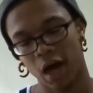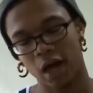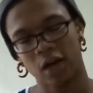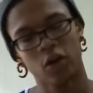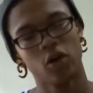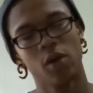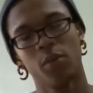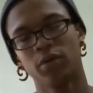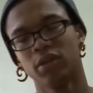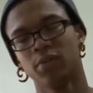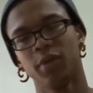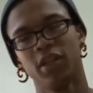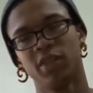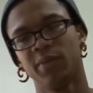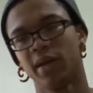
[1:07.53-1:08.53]
I grew up with a
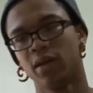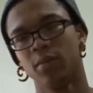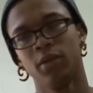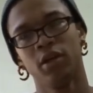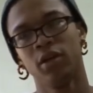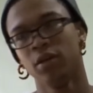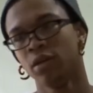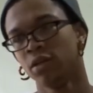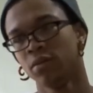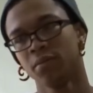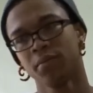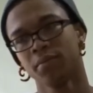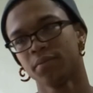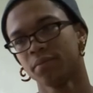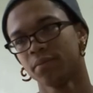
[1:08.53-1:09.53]
speech impediment,
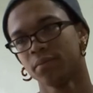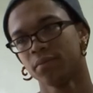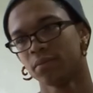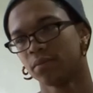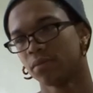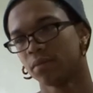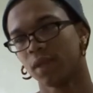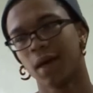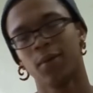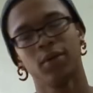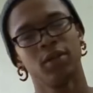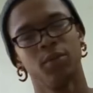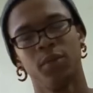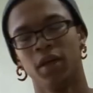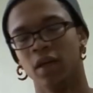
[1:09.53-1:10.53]
and that
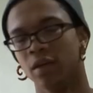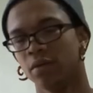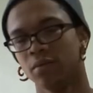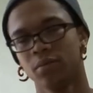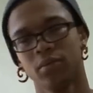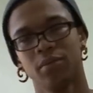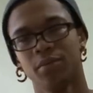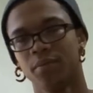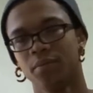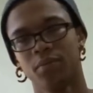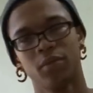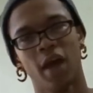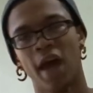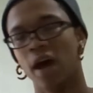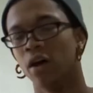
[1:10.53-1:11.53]
was a big
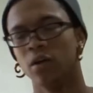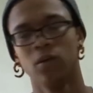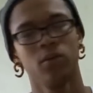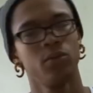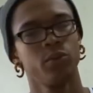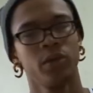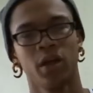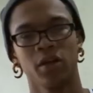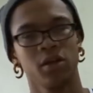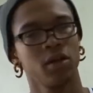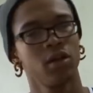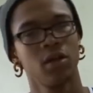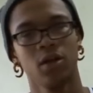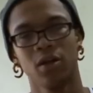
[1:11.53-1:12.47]
hell. Like,